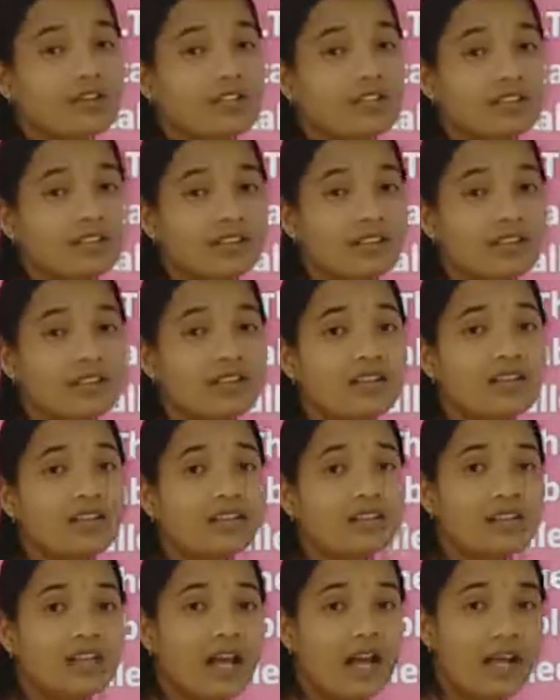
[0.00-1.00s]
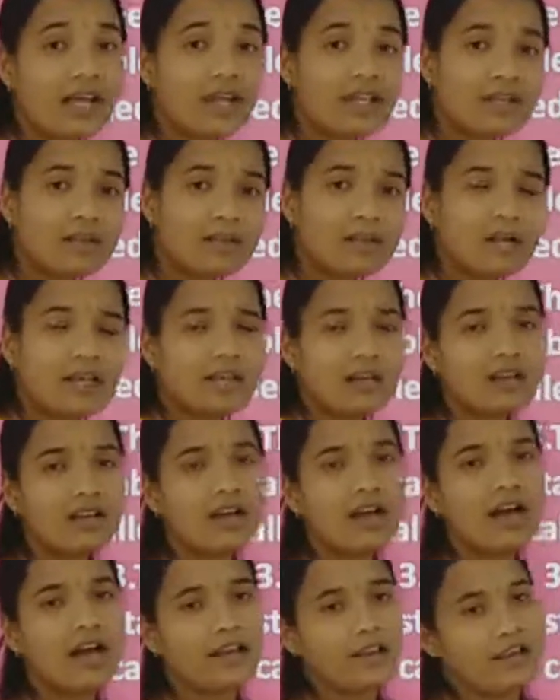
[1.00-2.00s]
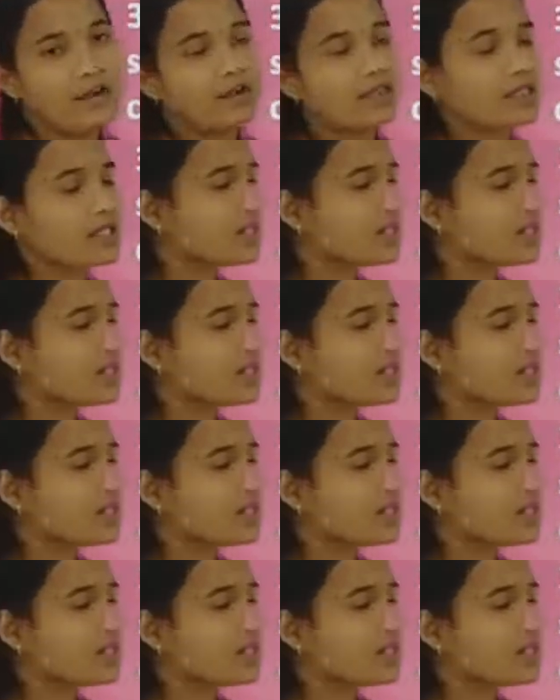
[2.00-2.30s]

with light metal ions,